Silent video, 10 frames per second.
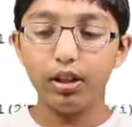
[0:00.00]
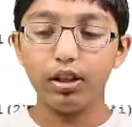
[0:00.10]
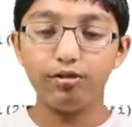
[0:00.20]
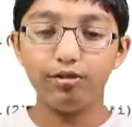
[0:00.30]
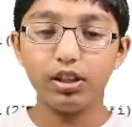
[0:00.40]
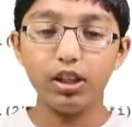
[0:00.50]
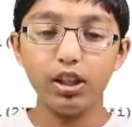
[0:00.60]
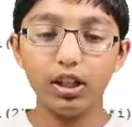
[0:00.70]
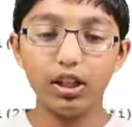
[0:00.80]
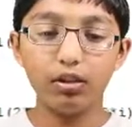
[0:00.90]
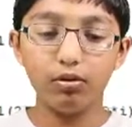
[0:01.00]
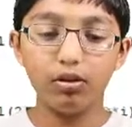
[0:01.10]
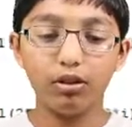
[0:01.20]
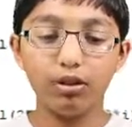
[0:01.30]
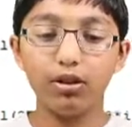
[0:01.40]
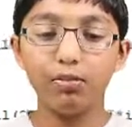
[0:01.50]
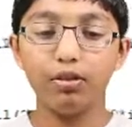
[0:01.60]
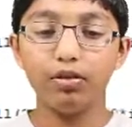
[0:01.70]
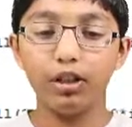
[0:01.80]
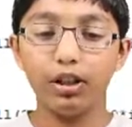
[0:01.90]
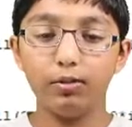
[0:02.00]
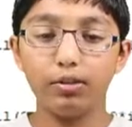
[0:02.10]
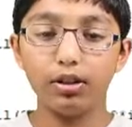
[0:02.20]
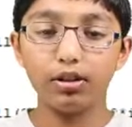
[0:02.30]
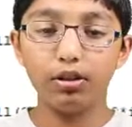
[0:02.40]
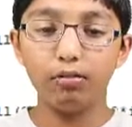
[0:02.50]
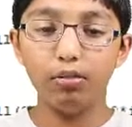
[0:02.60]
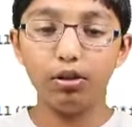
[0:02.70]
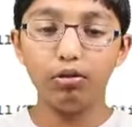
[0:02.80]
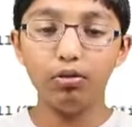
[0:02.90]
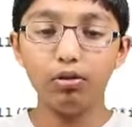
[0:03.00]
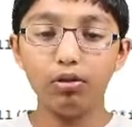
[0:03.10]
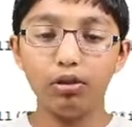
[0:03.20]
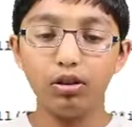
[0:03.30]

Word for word: fg equals open quotation marks blue,